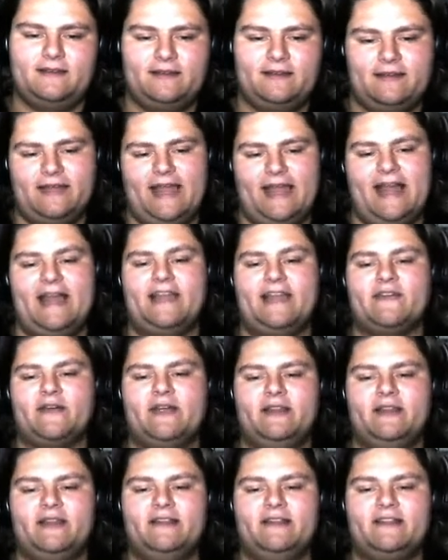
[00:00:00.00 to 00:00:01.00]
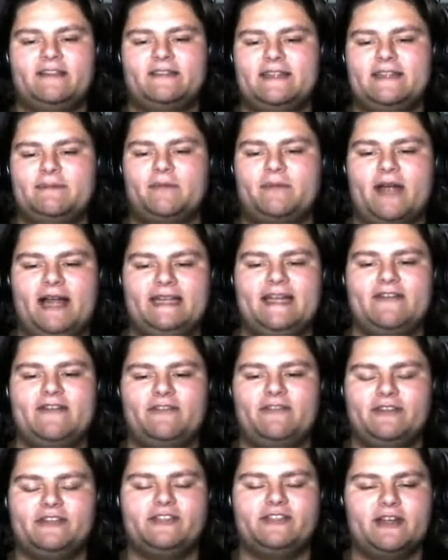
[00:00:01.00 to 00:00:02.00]
Yeah, I agree, Lilith. Brad
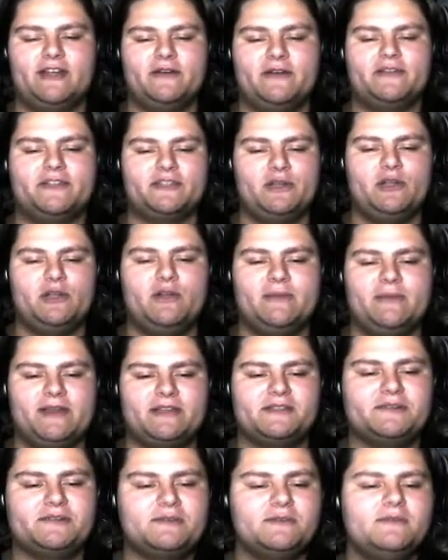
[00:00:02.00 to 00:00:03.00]
definitely should go with the solo picks.